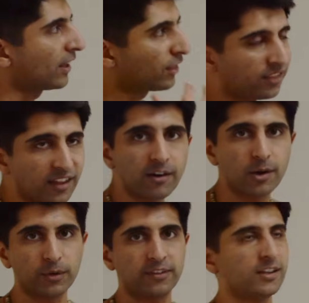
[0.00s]
that
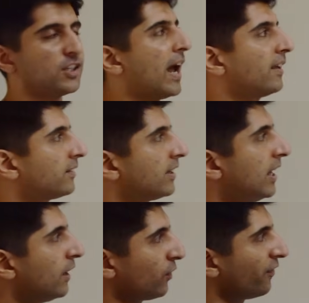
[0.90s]
theory would suggest.
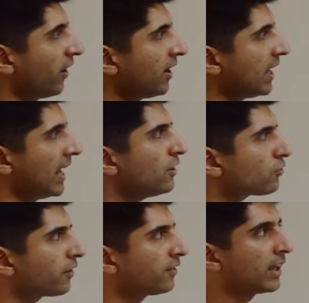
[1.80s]
So a very
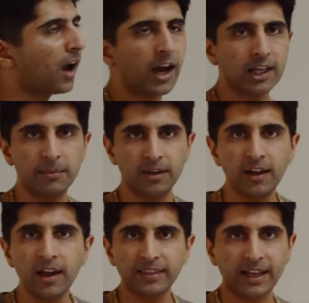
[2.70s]
interesting
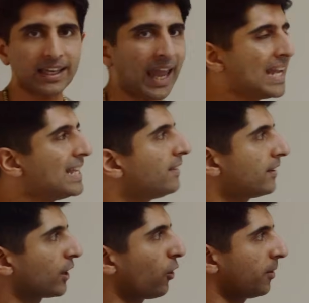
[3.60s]
argument that
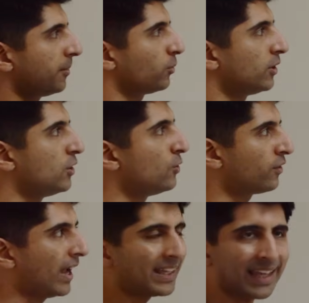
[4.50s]
Keynesian economists would
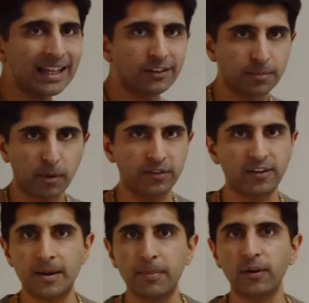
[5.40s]
use against
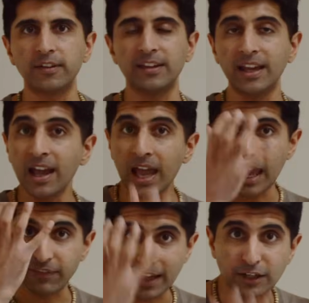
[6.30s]
monetary policy
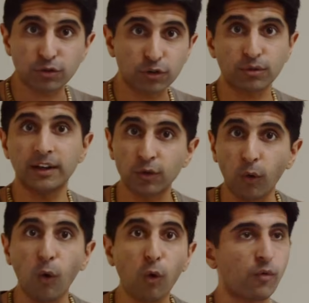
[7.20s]
if interest rates
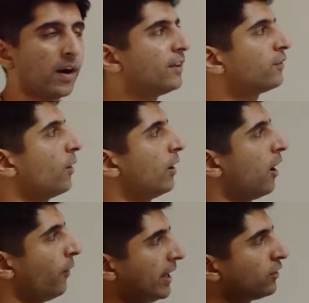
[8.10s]
are already so
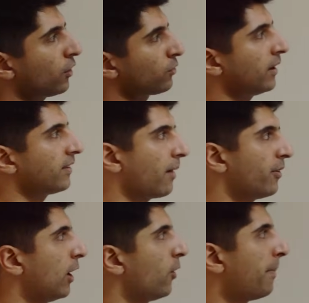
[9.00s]
low. Interest rates
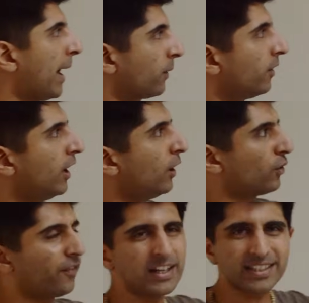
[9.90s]
have a lower bound.
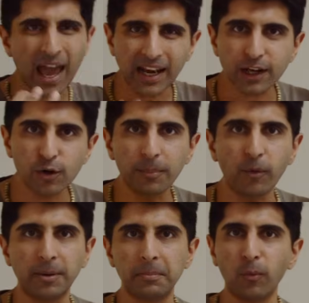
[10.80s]
So a very technical
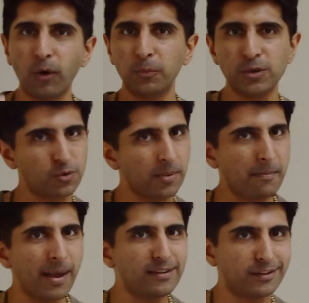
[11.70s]
point, but one which will be
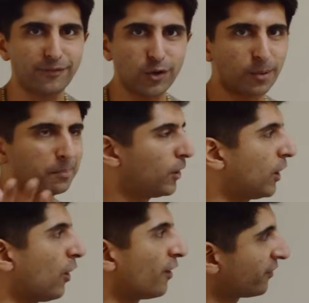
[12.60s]
amazing if you can
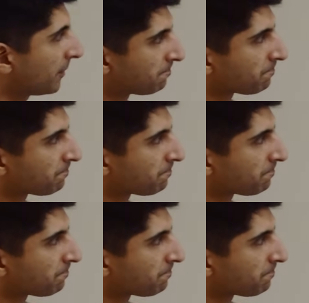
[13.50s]
pull it off.